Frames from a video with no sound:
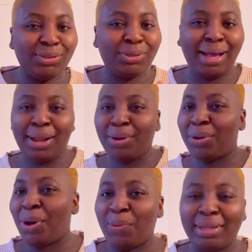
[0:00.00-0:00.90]
you
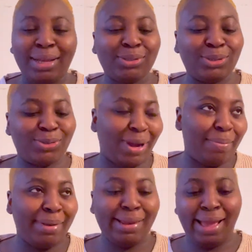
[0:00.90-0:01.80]
cannot go without
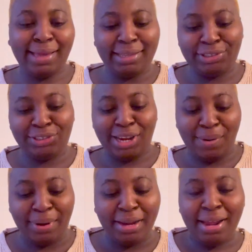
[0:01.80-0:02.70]
subscribing, liking,
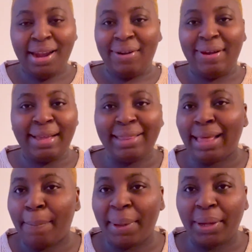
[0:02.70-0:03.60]
sharing, ringing
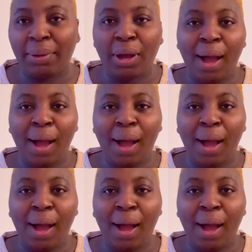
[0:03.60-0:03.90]
that bell.